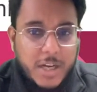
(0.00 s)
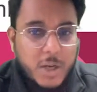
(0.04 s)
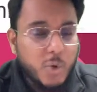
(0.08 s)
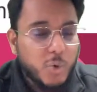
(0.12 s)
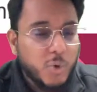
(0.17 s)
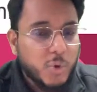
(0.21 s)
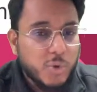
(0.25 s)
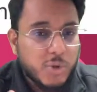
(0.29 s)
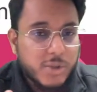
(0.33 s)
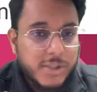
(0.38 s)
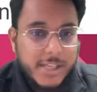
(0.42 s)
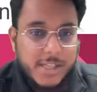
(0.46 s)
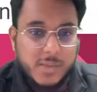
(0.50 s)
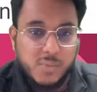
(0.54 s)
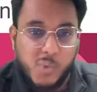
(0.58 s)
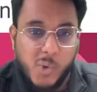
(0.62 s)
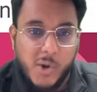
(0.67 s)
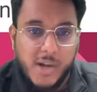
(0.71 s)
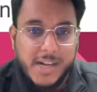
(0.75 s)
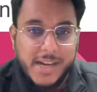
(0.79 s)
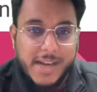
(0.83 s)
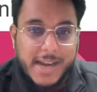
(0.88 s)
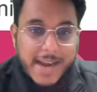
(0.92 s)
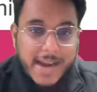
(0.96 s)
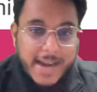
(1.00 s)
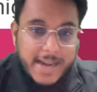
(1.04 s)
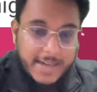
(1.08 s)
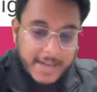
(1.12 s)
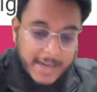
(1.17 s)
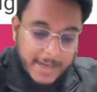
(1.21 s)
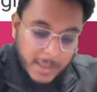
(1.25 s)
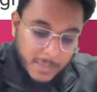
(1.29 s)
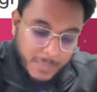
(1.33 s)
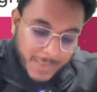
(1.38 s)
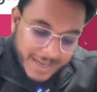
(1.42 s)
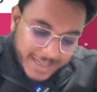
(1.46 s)
to
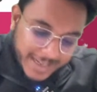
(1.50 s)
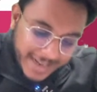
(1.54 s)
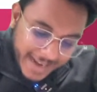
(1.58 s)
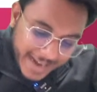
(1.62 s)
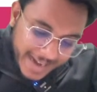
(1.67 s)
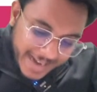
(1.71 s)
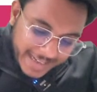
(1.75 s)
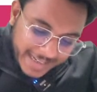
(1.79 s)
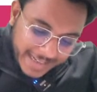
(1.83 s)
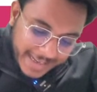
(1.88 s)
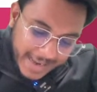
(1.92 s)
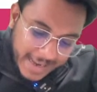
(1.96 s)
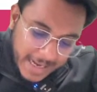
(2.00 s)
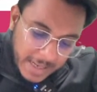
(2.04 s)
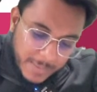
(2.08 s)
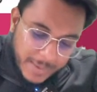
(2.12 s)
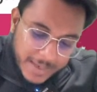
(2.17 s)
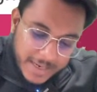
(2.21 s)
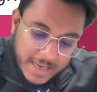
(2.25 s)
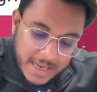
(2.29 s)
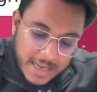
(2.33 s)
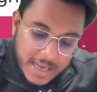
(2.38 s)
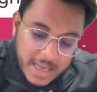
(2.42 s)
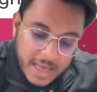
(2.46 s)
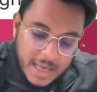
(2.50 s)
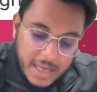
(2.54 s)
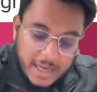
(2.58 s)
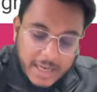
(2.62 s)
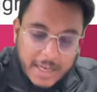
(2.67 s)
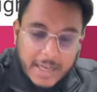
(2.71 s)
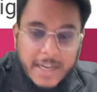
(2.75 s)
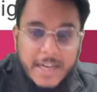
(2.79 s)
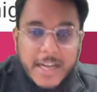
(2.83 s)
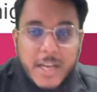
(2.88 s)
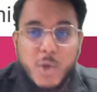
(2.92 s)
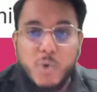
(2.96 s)
6.88, but it can be
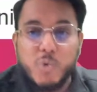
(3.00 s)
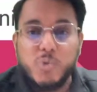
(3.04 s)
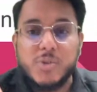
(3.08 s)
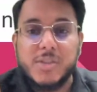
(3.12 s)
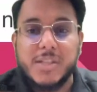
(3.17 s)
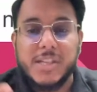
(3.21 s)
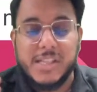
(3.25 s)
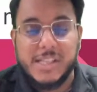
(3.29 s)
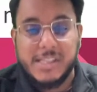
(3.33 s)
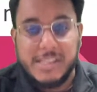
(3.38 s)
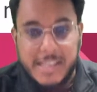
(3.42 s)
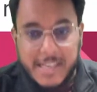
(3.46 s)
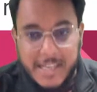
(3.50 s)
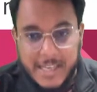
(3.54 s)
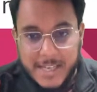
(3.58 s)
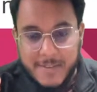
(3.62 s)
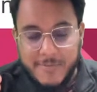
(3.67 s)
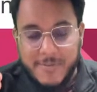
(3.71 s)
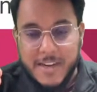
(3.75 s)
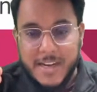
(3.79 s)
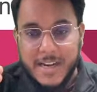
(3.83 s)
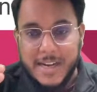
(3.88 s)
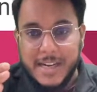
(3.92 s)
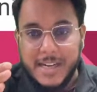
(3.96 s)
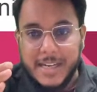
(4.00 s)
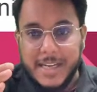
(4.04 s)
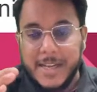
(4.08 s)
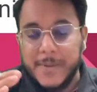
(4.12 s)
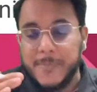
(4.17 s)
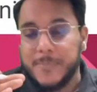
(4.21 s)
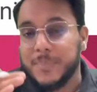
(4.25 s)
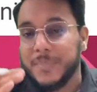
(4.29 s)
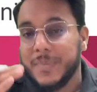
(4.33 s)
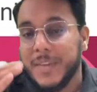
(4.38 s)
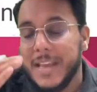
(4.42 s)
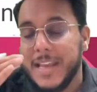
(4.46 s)
reduced
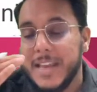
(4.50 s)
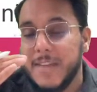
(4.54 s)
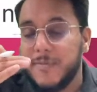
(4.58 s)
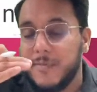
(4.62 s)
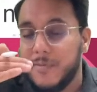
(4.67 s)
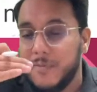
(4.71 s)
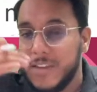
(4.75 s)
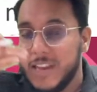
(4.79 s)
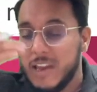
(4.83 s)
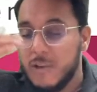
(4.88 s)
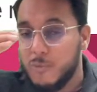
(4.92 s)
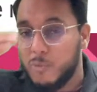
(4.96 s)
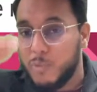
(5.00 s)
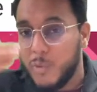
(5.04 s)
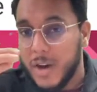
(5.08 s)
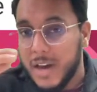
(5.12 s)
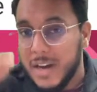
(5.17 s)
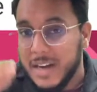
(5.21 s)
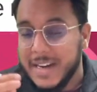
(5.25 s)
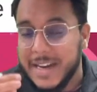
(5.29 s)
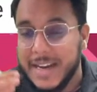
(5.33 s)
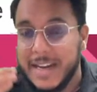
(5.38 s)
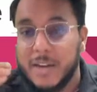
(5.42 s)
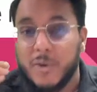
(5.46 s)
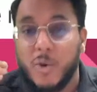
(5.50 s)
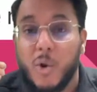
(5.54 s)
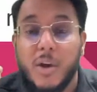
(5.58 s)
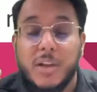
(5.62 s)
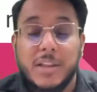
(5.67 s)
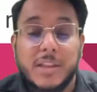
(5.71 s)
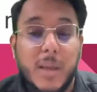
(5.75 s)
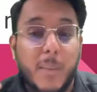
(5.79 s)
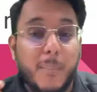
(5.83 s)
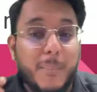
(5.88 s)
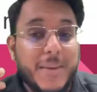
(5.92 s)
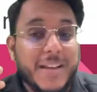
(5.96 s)
significantly if we work it
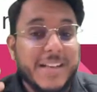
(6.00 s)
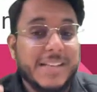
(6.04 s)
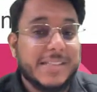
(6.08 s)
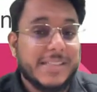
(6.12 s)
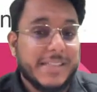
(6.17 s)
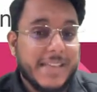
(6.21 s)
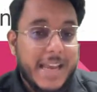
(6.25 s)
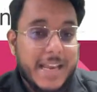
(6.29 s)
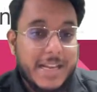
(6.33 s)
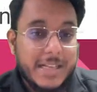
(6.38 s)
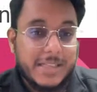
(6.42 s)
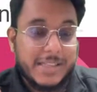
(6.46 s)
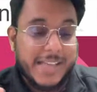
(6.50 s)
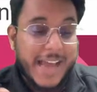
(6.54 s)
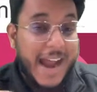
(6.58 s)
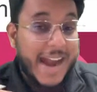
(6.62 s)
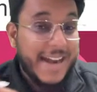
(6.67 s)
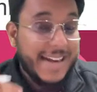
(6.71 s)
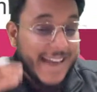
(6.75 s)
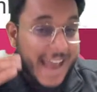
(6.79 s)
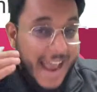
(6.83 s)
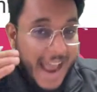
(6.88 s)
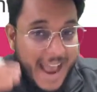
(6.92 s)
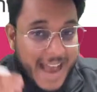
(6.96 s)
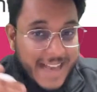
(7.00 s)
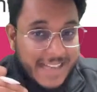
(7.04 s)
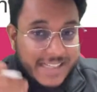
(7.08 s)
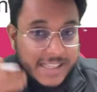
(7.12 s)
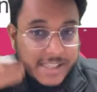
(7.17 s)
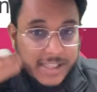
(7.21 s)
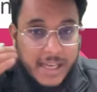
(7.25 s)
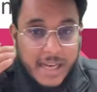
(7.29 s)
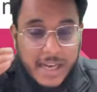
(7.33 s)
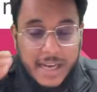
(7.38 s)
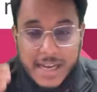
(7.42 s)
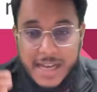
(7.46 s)
on the big scales. And
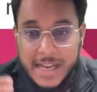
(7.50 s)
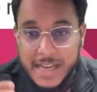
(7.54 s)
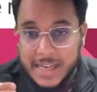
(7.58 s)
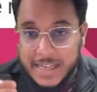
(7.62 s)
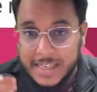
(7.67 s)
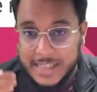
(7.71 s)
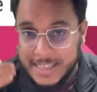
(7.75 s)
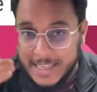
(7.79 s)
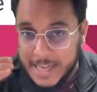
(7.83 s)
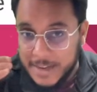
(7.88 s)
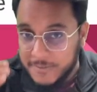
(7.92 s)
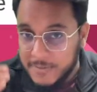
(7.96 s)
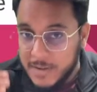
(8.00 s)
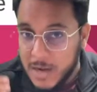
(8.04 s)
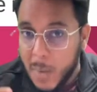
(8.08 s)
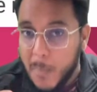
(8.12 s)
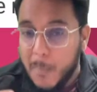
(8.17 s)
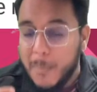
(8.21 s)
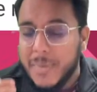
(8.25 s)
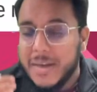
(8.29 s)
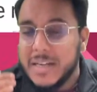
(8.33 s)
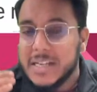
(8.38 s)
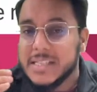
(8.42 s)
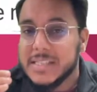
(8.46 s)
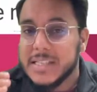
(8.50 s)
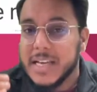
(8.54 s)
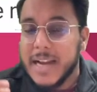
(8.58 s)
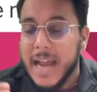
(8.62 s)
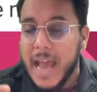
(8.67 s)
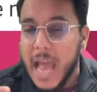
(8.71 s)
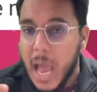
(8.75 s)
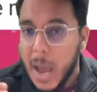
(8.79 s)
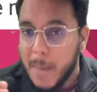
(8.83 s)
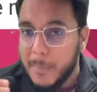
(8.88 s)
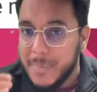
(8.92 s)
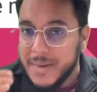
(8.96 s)
as the developments are
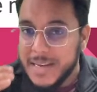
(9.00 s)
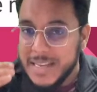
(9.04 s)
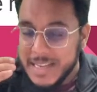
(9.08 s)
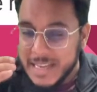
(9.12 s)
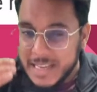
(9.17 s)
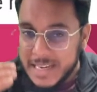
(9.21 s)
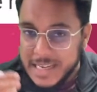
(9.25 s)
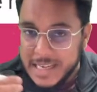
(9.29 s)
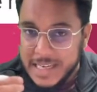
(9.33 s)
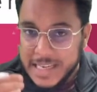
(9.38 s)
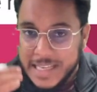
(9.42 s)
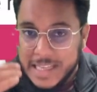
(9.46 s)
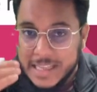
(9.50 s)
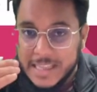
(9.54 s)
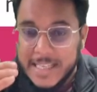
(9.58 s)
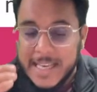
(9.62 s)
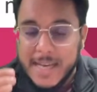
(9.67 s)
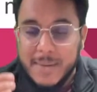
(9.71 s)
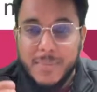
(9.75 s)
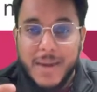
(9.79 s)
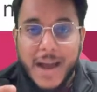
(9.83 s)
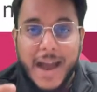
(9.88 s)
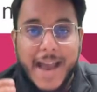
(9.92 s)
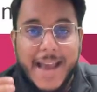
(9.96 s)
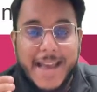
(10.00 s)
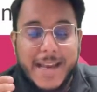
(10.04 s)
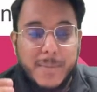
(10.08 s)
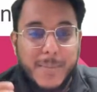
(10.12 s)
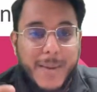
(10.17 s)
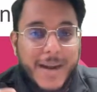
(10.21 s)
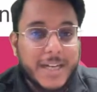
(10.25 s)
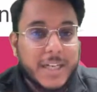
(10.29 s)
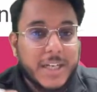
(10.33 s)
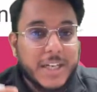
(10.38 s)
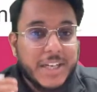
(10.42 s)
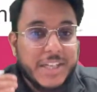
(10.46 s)
happening in lithium ion
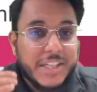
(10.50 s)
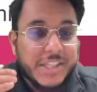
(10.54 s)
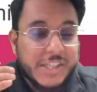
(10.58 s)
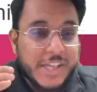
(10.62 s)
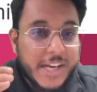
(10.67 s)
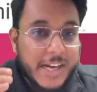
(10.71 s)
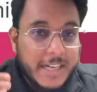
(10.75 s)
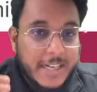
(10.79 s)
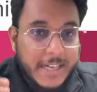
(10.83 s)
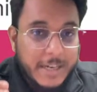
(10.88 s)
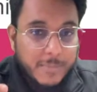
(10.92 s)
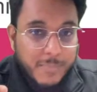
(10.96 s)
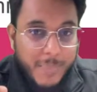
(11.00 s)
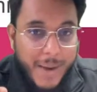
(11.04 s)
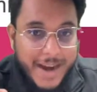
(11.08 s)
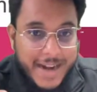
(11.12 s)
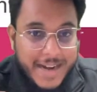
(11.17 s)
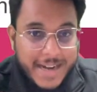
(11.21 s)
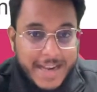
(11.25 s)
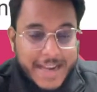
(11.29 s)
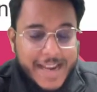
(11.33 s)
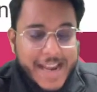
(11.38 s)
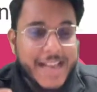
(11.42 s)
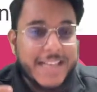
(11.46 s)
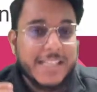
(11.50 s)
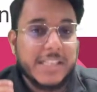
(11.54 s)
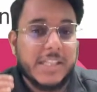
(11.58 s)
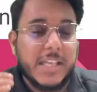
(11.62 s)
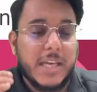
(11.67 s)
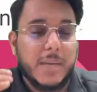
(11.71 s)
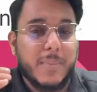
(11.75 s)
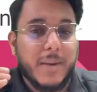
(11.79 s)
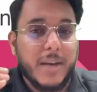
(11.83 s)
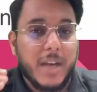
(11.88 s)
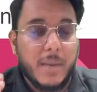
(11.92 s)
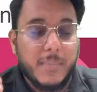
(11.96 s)
batteries day by day, as they
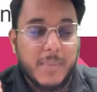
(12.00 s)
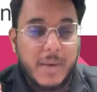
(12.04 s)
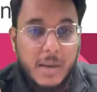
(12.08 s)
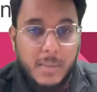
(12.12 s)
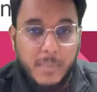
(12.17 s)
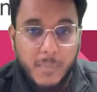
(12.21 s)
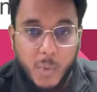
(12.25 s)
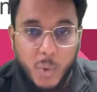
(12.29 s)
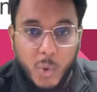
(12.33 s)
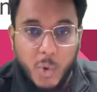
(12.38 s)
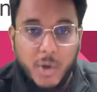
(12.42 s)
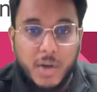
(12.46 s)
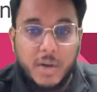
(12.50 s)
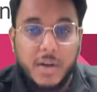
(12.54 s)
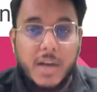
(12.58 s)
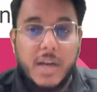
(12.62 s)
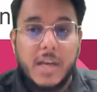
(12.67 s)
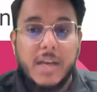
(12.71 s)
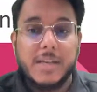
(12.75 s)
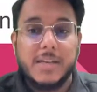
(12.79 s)
are becoming more